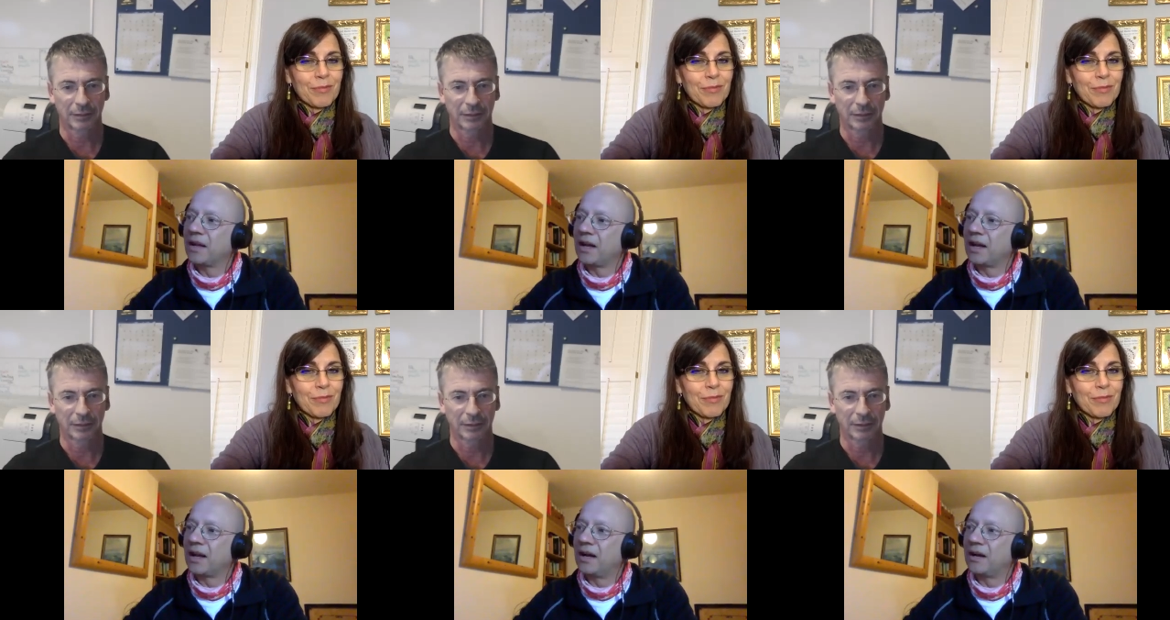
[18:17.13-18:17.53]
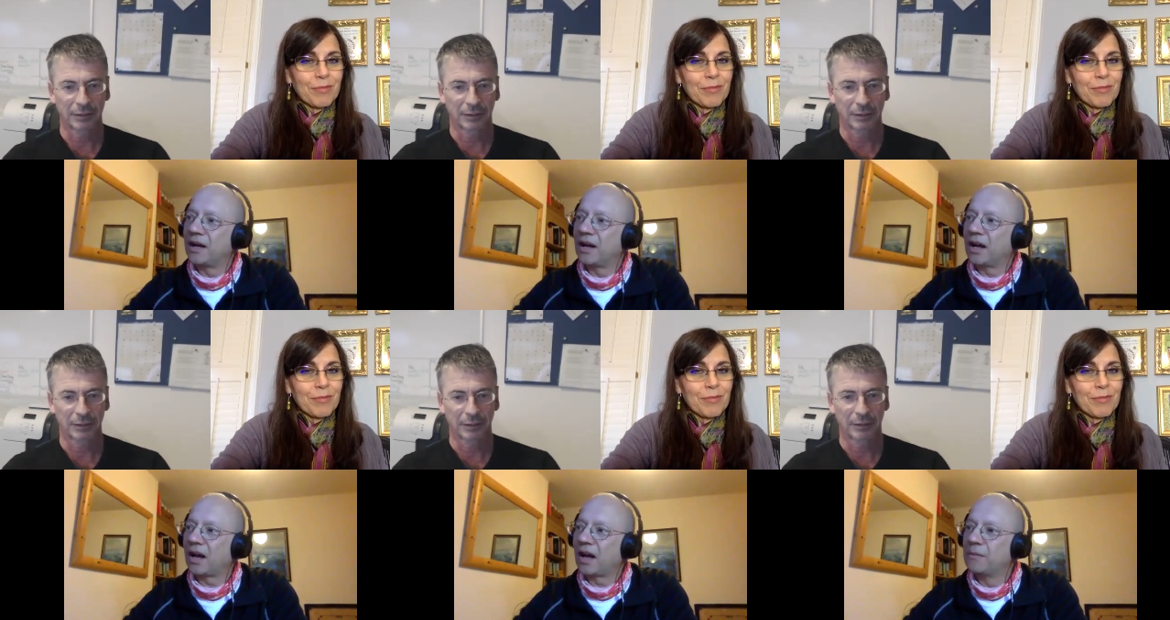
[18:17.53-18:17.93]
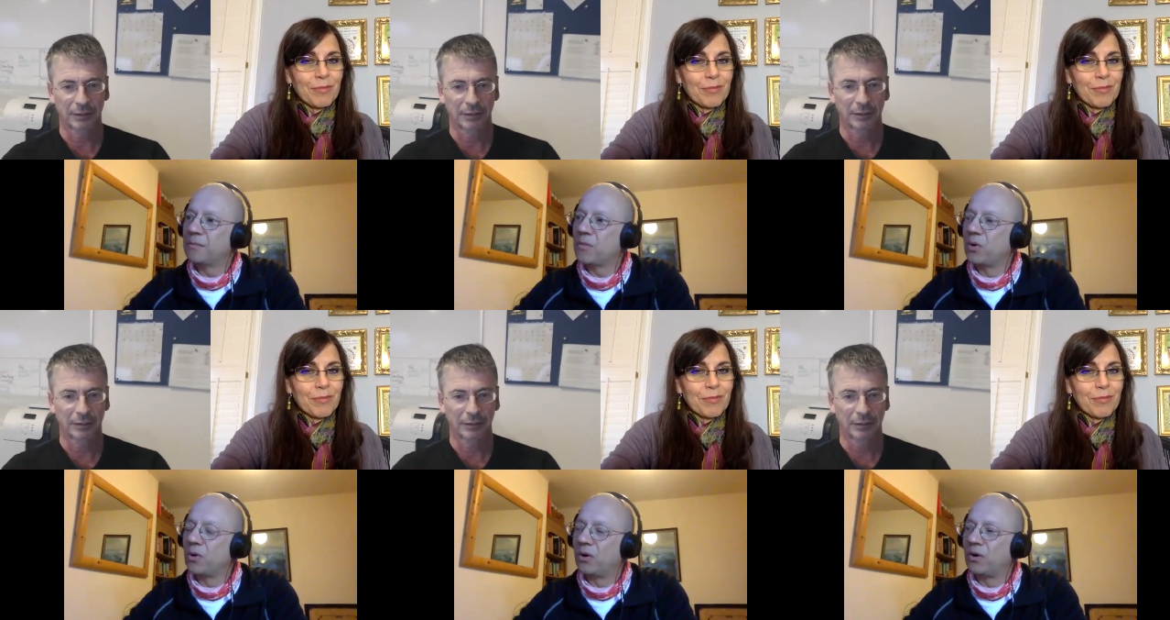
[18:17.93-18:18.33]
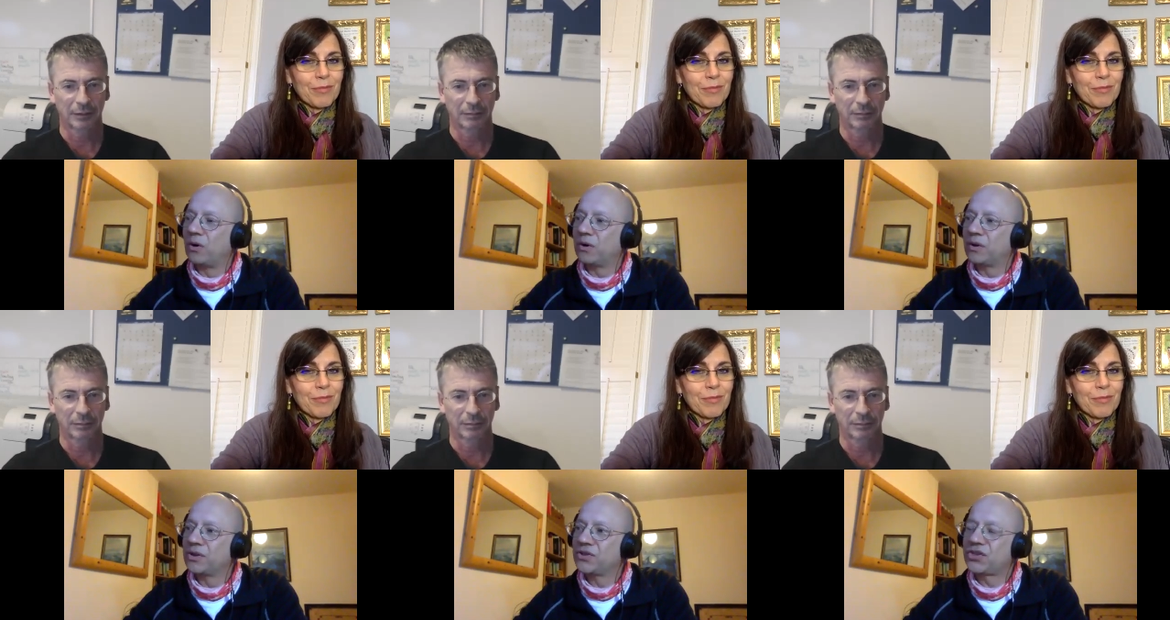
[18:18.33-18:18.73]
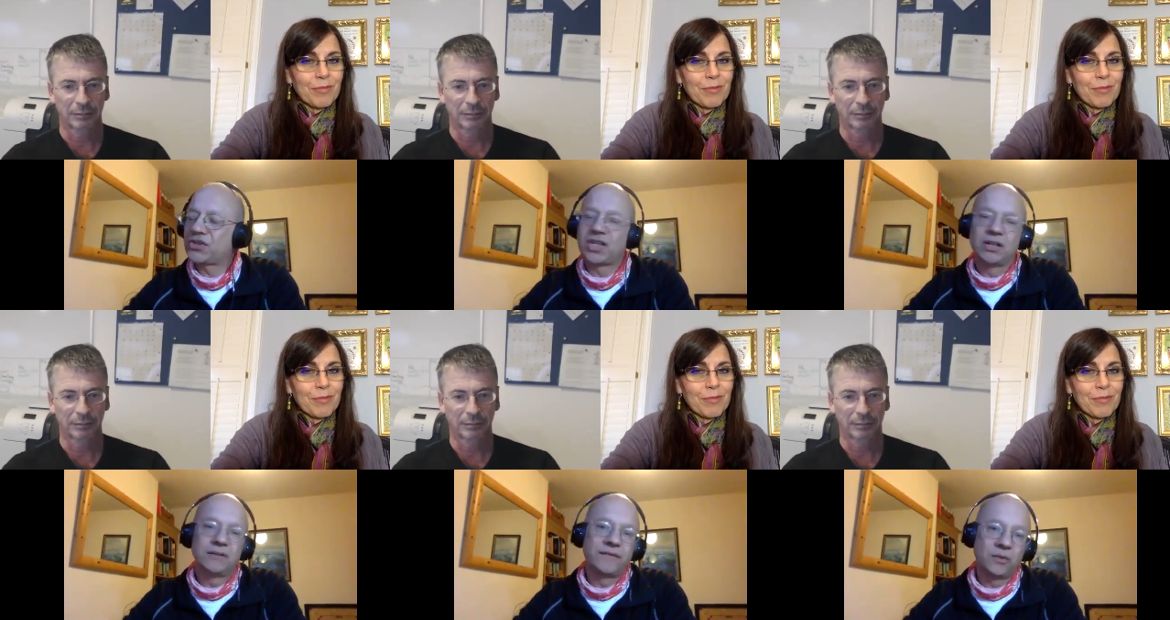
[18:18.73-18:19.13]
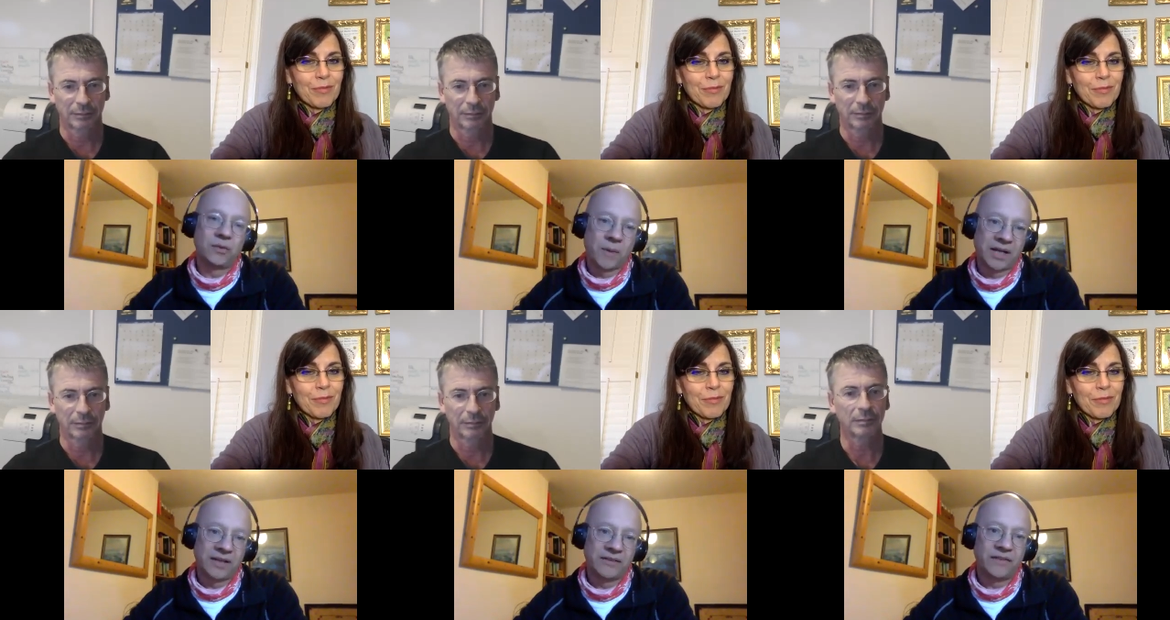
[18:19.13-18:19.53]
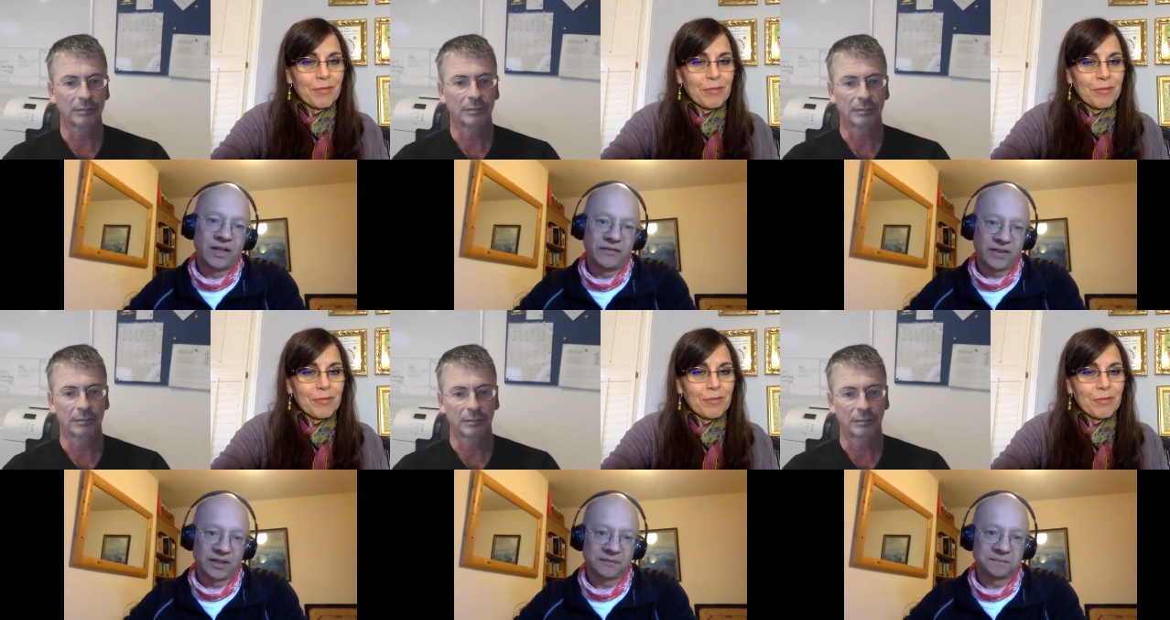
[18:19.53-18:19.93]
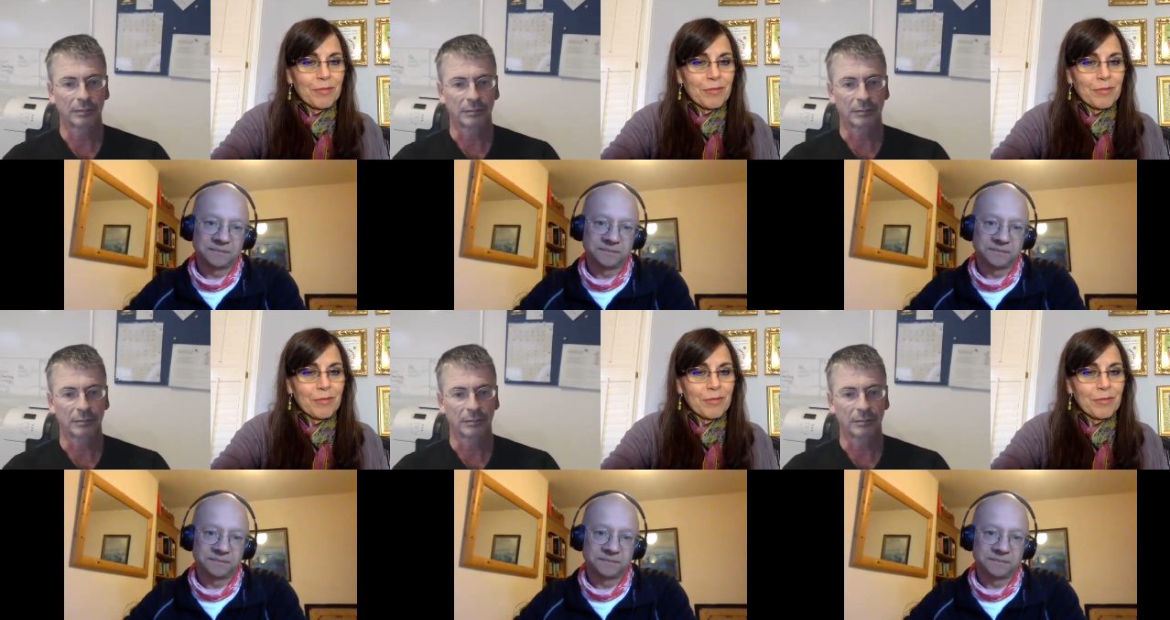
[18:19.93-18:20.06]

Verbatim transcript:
Speaker 1: a, a more skillful way of living.